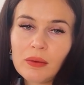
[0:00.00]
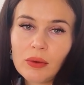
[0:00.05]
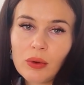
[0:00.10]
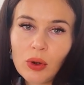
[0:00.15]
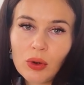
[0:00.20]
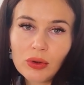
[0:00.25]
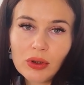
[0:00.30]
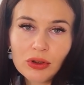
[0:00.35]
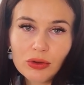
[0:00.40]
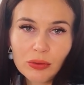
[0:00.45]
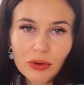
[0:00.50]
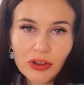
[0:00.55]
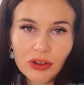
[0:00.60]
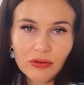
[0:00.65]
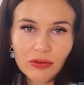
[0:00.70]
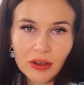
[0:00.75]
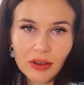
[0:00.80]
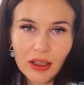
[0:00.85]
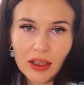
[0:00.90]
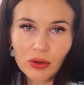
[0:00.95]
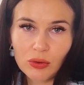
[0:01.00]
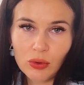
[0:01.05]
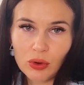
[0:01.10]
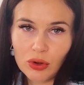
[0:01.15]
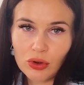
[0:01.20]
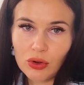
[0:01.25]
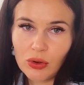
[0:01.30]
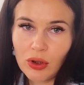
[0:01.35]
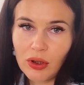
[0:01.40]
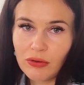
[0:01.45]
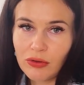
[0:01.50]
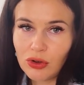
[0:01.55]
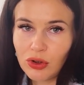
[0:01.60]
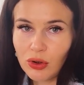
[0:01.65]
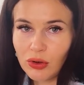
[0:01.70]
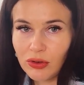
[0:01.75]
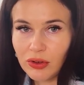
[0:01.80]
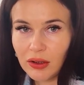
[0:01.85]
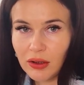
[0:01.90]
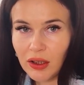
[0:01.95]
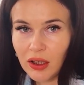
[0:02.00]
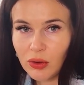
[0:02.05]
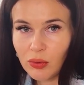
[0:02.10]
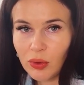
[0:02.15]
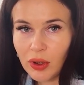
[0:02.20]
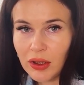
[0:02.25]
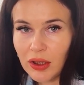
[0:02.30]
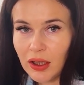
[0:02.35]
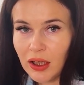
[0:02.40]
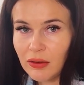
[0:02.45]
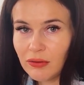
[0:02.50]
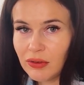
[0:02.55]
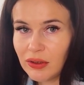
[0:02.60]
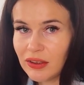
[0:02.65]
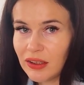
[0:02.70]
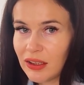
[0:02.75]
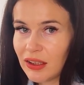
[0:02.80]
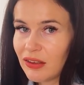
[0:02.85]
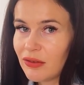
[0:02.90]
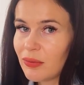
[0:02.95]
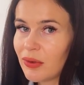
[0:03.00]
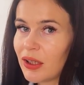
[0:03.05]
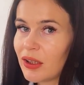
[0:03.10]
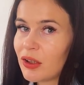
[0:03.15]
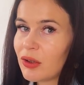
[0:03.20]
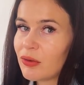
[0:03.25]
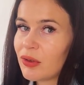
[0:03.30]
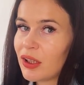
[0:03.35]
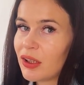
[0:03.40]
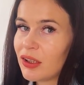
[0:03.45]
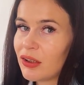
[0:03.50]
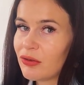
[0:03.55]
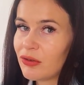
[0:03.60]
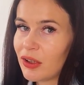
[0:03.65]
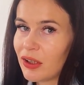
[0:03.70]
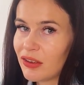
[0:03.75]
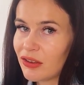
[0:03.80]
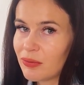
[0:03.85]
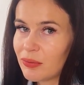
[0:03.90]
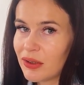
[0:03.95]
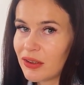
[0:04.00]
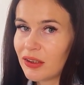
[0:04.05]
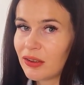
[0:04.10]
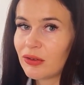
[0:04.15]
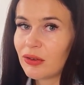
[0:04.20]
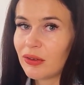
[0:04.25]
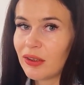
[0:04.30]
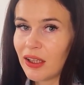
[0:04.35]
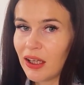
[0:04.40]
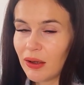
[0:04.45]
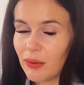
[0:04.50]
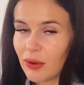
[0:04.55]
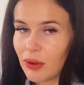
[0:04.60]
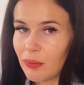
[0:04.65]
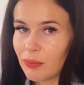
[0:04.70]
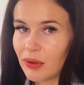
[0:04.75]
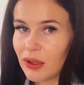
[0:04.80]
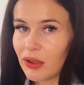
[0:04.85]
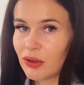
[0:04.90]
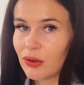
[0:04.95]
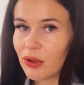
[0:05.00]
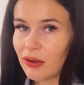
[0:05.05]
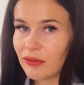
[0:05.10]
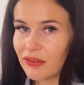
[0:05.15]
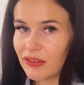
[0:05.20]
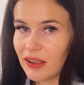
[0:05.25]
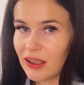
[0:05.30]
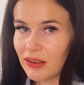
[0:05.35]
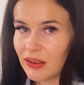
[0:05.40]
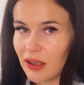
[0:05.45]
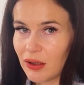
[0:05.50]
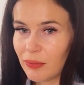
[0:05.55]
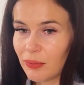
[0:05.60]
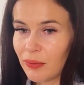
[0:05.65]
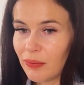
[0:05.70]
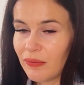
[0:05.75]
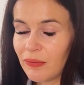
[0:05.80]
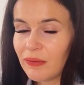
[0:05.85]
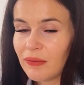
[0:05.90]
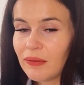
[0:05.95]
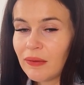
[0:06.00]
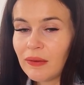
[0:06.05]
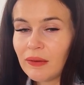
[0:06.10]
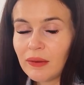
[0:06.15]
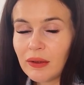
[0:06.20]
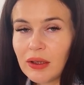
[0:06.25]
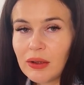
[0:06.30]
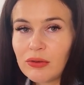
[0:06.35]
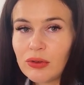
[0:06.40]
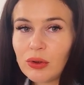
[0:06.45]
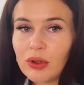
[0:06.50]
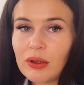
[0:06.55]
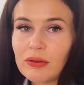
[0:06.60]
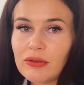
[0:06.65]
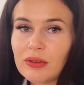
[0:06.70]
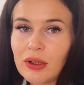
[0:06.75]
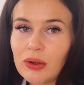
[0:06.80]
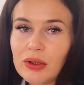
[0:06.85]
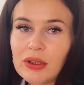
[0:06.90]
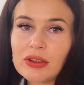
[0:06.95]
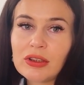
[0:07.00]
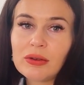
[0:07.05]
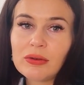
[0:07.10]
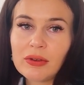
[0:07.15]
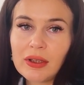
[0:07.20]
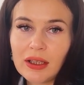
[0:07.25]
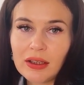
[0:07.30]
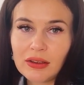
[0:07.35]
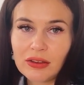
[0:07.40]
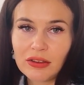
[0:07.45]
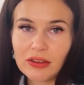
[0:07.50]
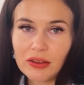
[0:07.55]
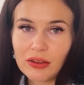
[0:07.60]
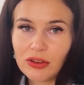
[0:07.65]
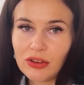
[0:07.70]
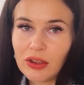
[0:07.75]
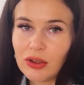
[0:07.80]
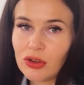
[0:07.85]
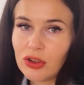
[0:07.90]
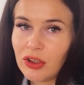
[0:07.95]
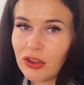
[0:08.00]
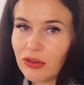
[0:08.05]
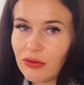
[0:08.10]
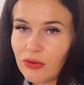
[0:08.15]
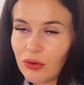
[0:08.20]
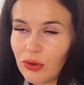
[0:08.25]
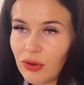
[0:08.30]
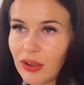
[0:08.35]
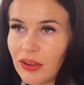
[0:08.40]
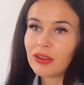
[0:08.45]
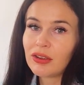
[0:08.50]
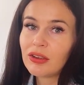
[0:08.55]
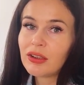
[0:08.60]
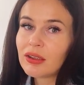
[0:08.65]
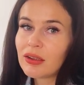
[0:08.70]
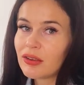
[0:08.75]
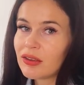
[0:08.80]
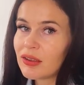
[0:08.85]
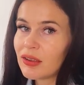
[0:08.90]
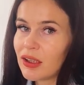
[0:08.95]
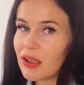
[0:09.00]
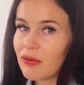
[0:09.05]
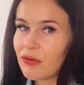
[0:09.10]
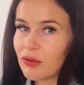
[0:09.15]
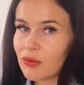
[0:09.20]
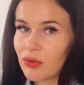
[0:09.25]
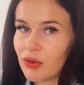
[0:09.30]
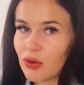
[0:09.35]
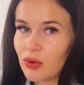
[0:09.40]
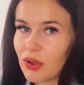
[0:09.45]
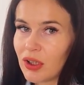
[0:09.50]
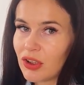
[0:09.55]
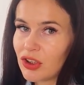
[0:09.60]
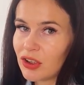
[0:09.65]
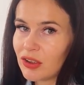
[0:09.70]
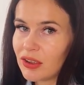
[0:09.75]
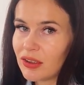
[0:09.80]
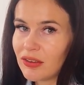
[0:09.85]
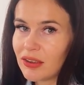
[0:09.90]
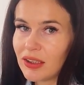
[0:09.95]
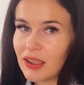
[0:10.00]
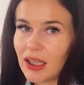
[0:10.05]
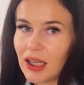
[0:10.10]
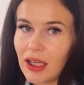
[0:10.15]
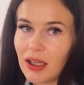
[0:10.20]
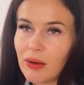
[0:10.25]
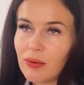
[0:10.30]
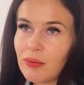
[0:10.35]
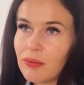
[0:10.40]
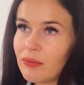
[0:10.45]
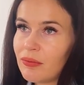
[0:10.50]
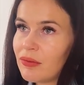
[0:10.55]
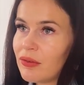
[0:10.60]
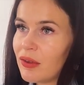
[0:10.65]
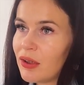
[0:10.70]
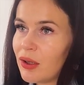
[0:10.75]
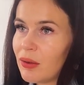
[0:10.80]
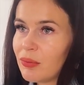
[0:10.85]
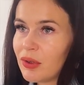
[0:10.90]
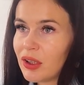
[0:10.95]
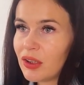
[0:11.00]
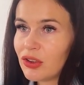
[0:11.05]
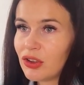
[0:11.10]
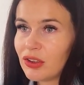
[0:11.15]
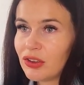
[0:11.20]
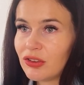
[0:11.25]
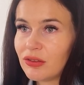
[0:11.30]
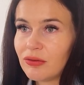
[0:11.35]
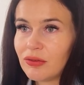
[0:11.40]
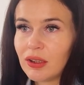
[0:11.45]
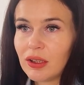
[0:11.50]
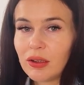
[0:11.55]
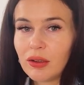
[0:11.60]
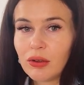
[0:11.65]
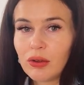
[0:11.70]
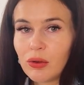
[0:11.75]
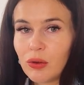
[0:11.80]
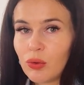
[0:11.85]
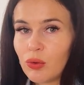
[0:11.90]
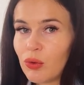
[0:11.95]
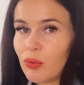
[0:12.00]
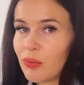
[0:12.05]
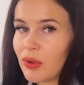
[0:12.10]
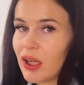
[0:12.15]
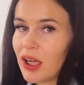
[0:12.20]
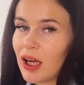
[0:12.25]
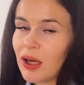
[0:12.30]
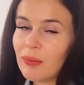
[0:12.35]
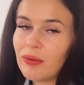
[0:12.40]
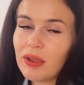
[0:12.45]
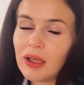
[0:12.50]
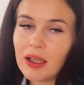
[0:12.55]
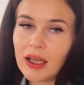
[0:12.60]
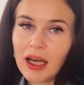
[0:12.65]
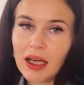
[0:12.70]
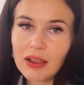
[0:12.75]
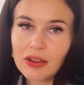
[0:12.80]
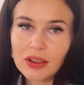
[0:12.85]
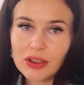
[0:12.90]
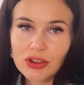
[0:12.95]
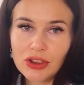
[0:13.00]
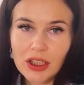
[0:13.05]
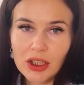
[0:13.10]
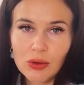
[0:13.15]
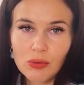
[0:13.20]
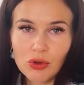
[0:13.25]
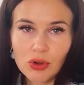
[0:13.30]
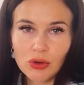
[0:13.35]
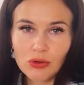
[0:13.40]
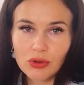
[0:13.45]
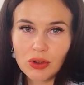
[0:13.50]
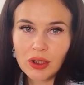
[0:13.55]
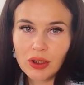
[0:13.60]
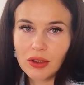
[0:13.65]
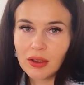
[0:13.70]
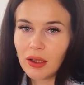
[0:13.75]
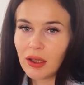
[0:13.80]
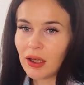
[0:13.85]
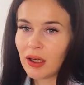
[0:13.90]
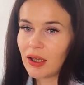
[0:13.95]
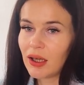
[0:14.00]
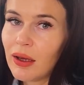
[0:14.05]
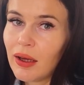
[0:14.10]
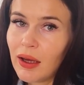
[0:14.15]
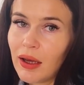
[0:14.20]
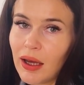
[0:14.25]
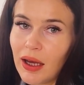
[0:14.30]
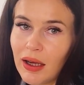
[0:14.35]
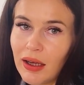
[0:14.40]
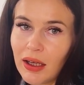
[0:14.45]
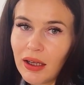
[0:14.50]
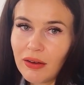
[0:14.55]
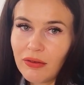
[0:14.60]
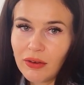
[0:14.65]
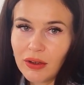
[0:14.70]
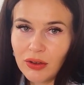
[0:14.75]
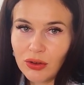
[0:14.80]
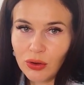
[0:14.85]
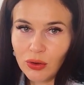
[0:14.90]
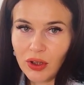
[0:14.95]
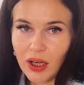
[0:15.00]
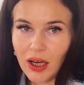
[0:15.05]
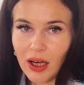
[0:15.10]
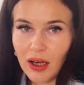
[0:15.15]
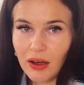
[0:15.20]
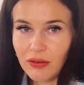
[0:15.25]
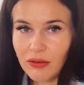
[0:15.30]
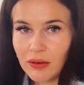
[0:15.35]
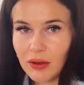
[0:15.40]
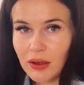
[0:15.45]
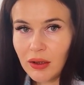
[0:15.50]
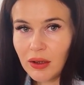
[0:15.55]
on the specific network you have chosen and whether everything is being correctly transmitted to the MMP you have set up. If you have various events, such as for instance level progression in the game, a purchase event, or perhaps an ad disable event, any event you have,